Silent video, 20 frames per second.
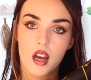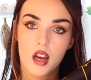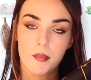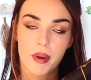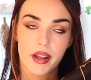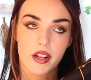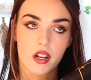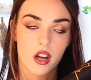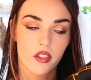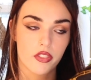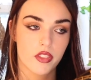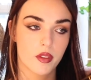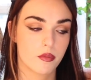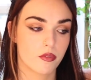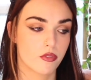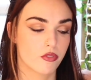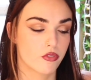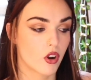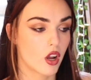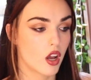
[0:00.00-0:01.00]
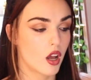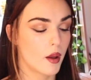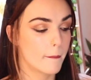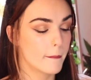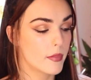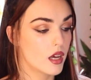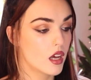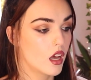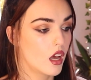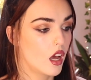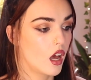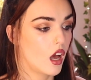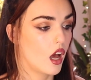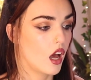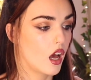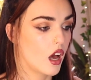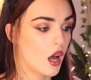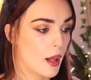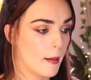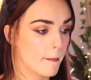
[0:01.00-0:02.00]
I got them from,
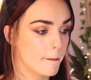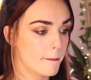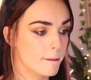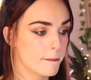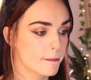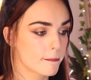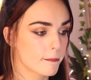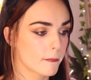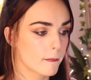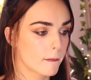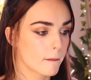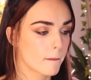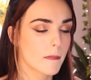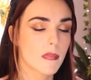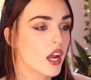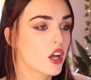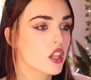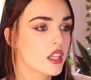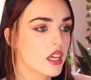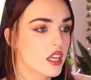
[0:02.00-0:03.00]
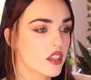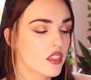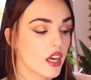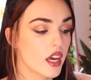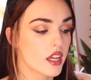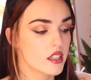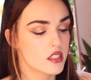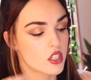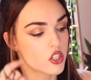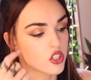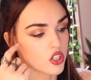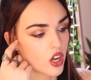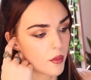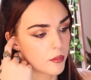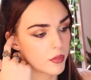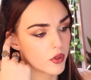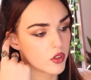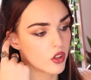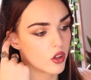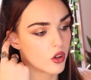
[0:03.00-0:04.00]
I'll link the Etsy shop
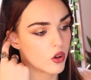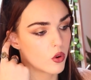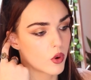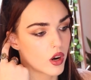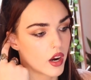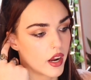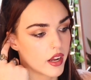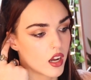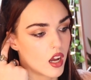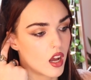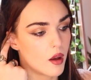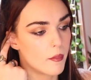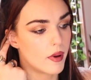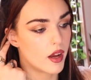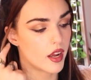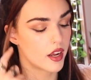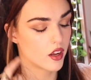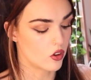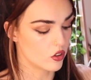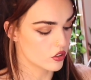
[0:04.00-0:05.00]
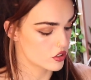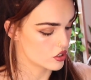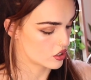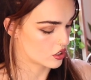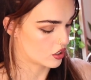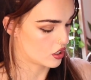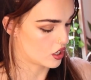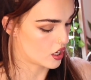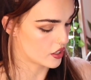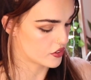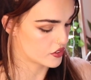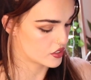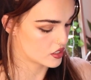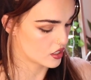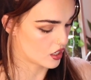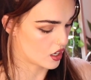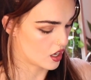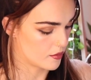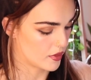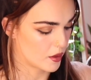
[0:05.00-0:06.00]
below where I got my altar cloths.
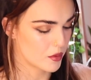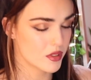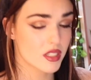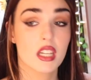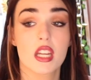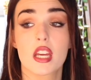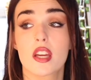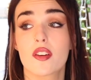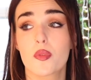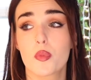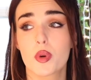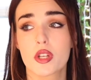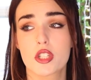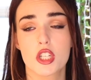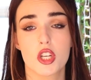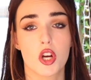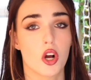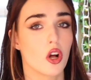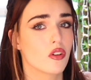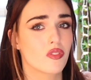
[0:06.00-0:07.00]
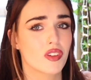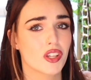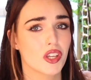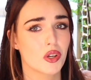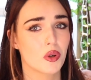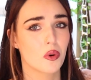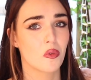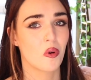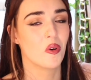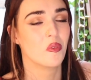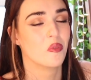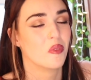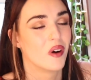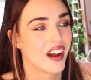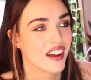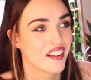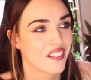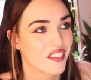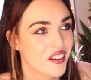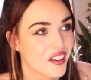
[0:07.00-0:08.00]
That was in a witchy haul video a
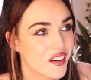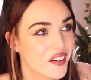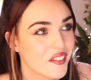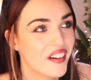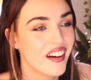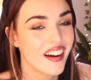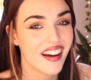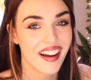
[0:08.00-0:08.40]
while ago.